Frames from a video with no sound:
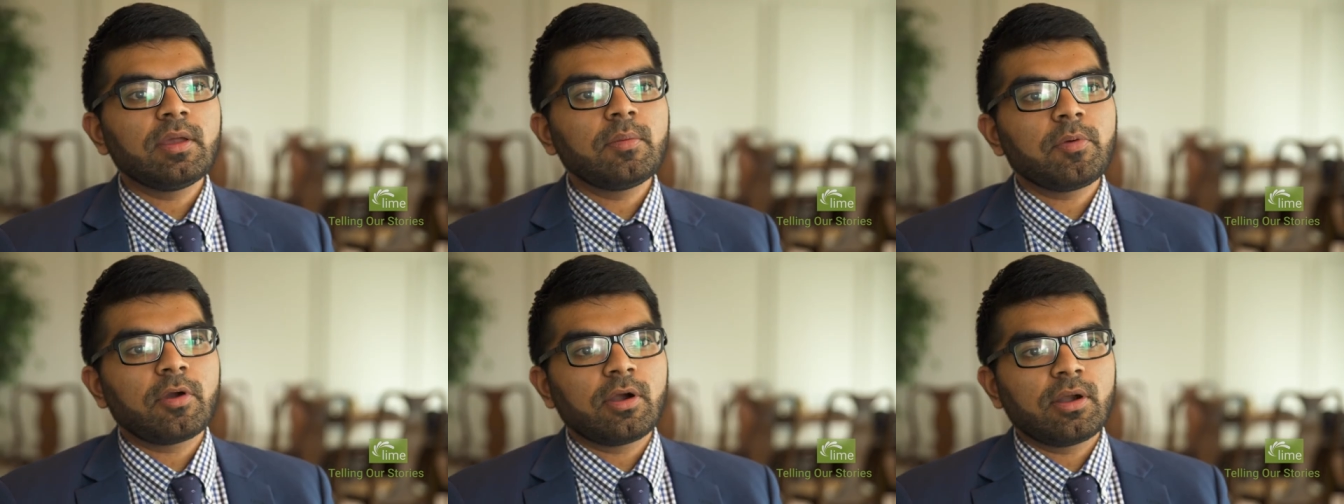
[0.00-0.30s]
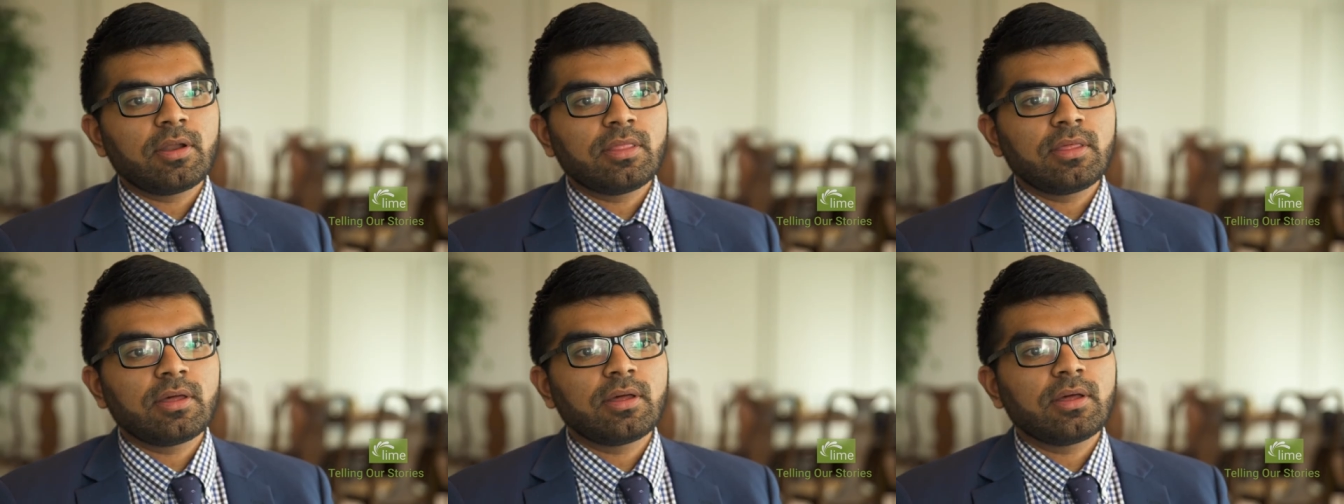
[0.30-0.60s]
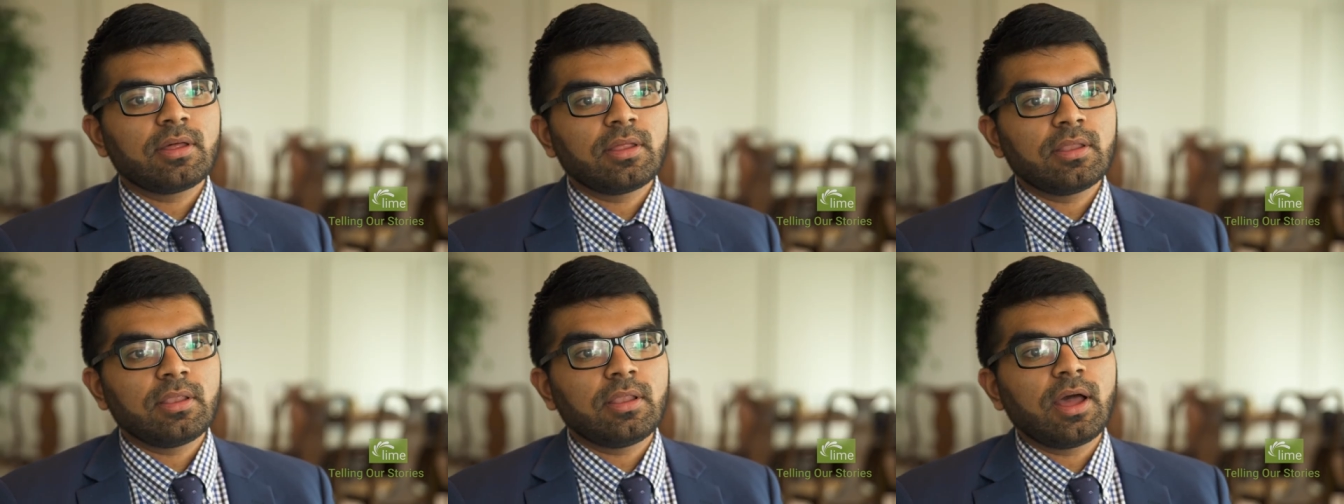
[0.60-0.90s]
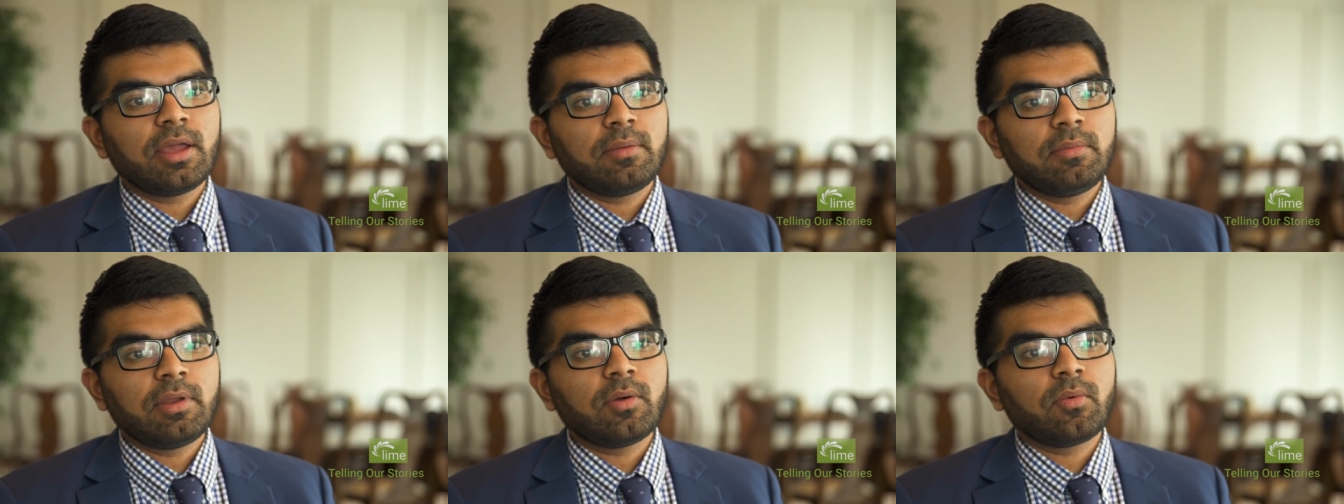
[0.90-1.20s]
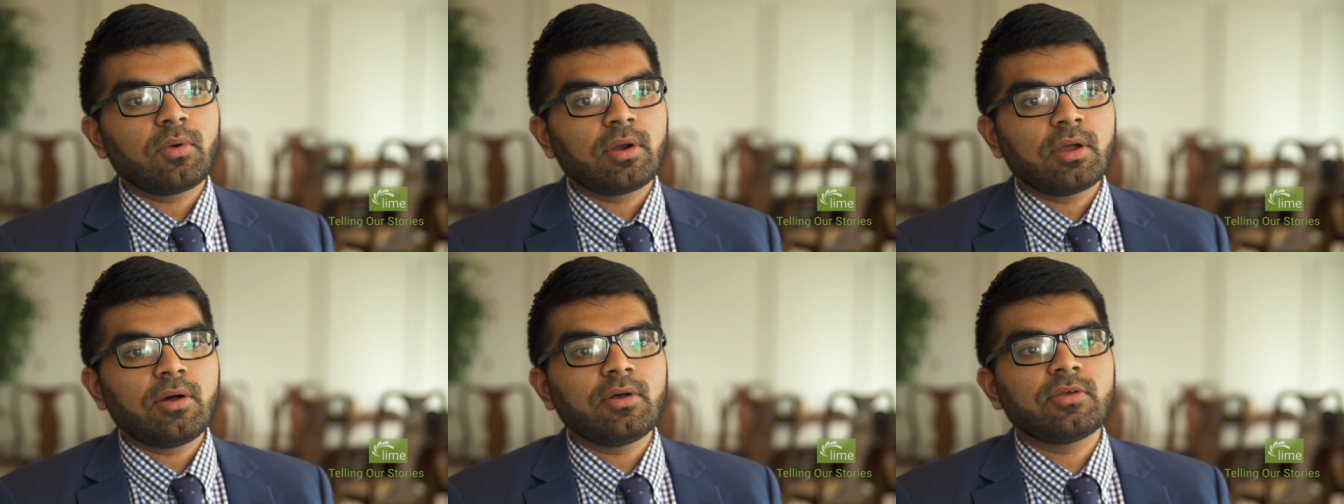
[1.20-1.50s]
a part of the Lime
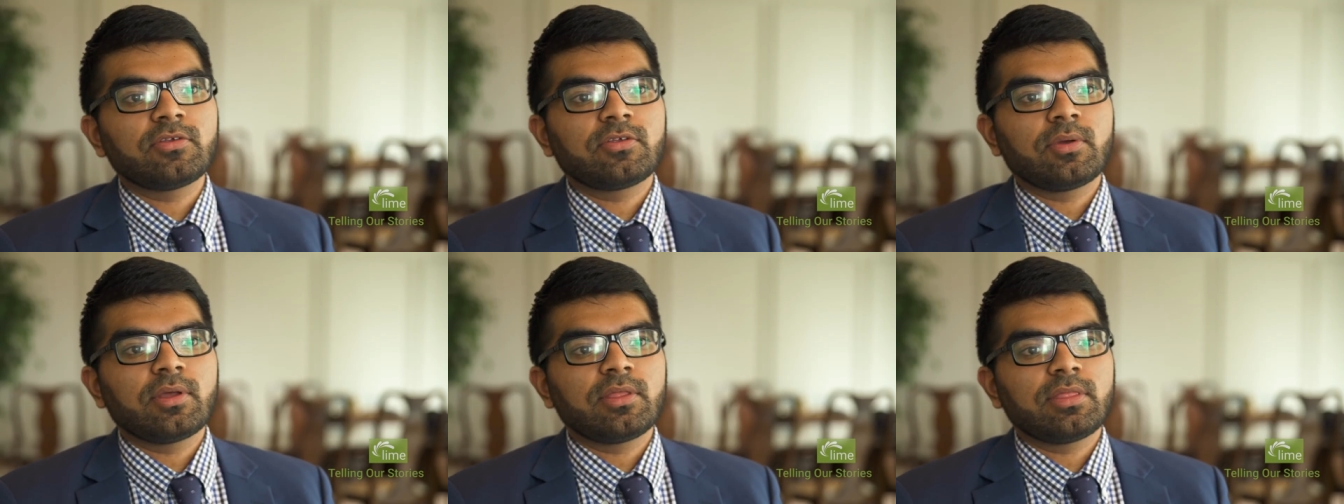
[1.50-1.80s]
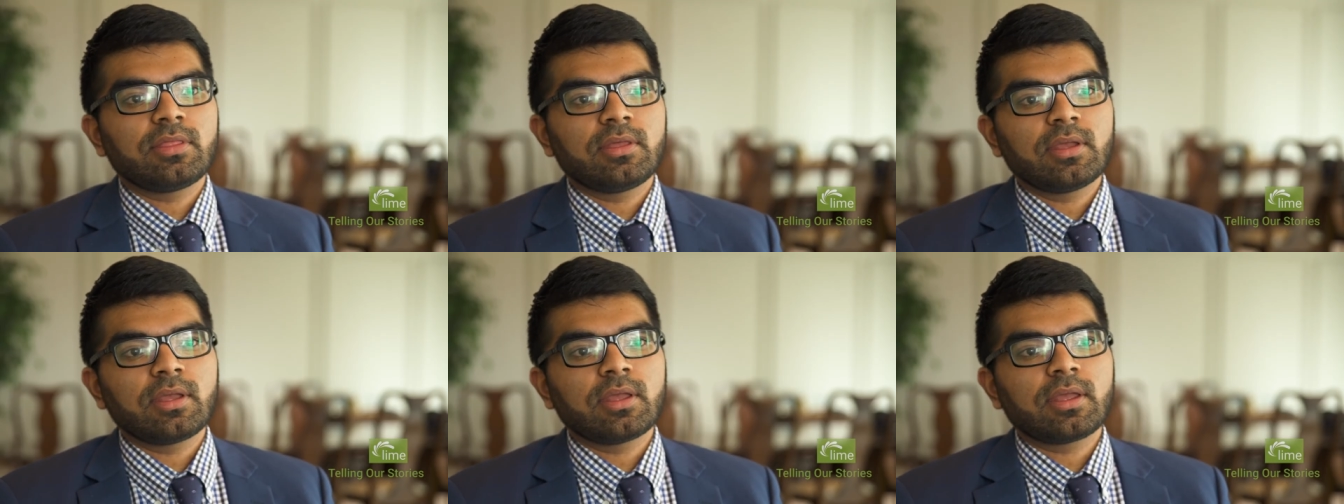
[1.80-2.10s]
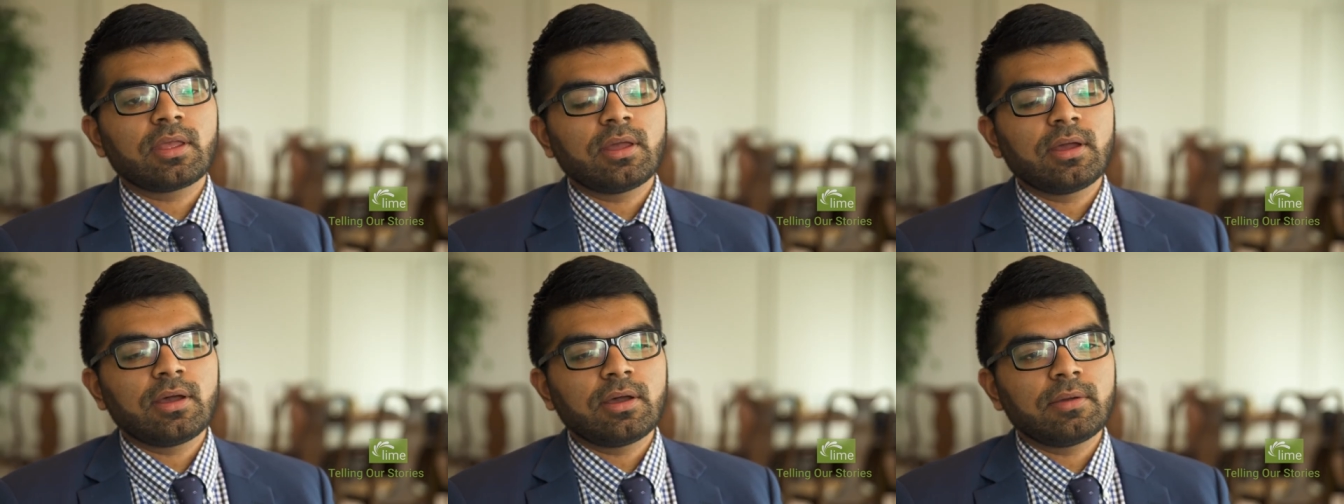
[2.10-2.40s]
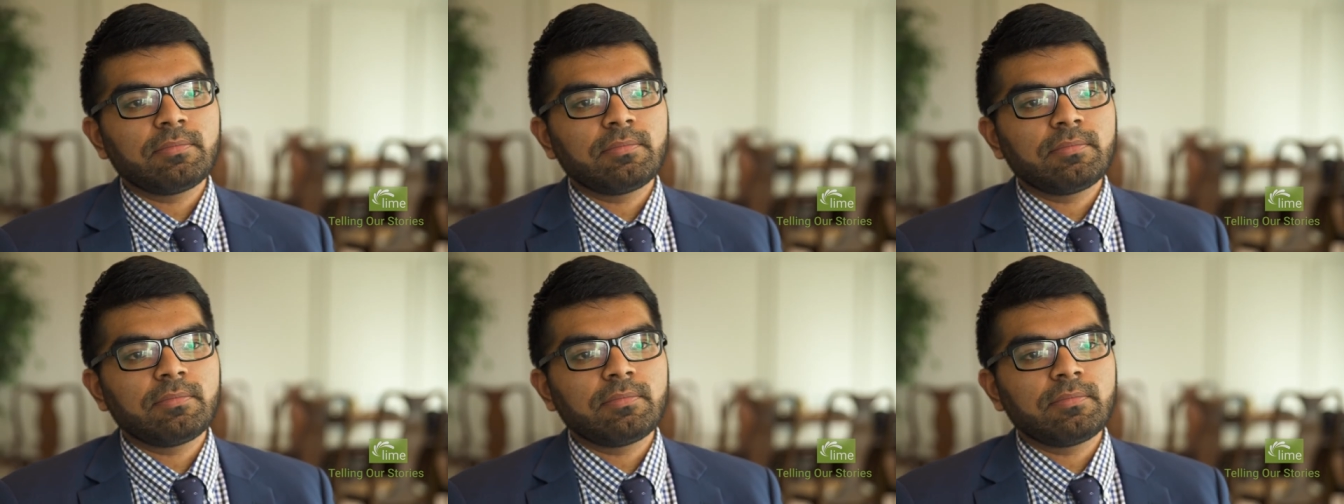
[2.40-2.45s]
network also, I think,